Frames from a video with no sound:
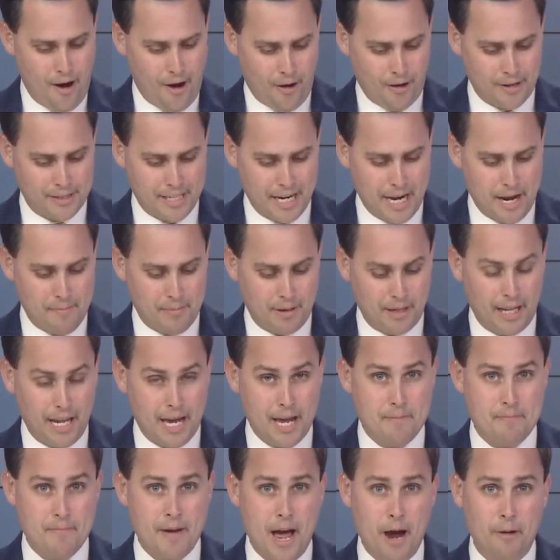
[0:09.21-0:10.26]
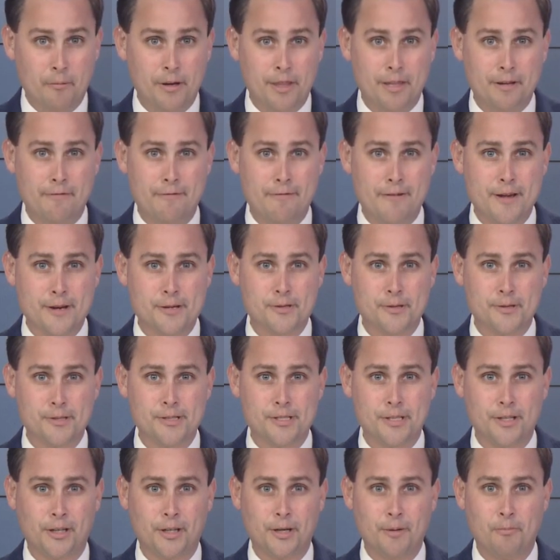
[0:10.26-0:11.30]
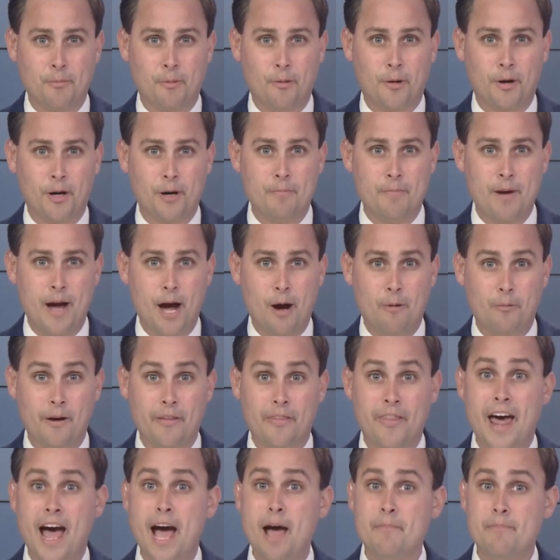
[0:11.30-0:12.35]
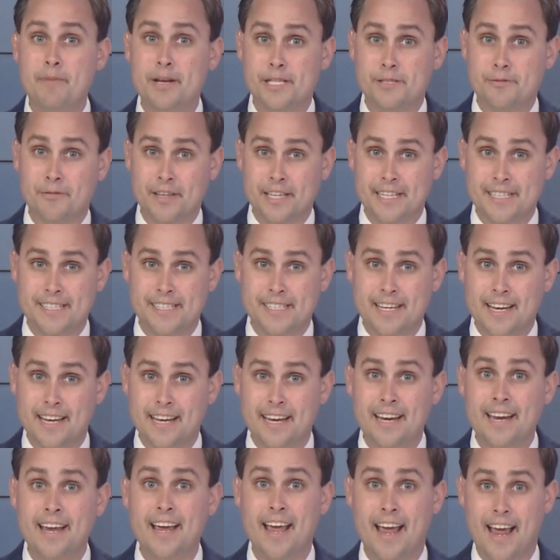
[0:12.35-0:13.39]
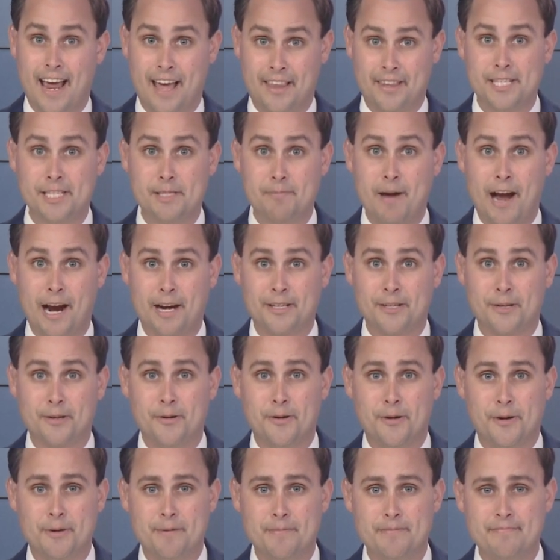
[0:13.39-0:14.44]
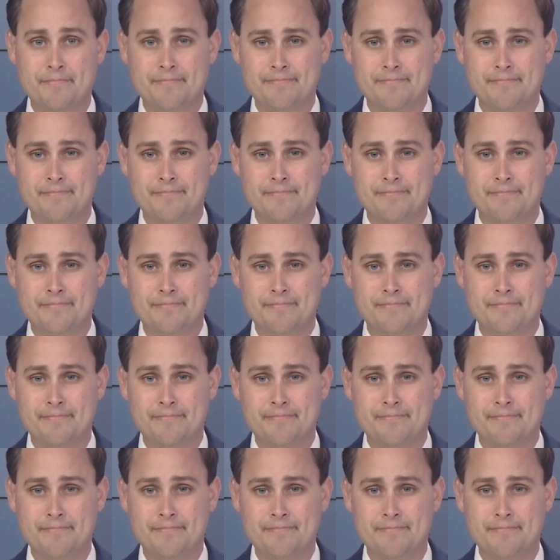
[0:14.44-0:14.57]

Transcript: Our Dan Millay met with officials to learn more about what that means for the city and the spectacle.